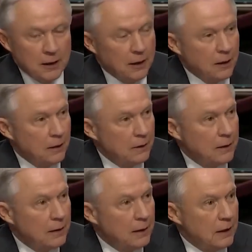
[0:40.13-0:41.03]

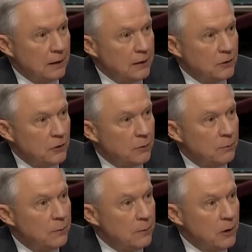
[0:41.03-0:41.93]
that you're
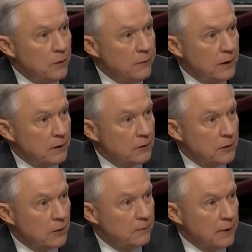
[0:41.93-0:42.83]
moving
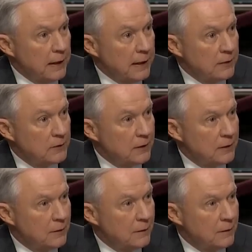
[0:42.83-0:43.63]
so fast that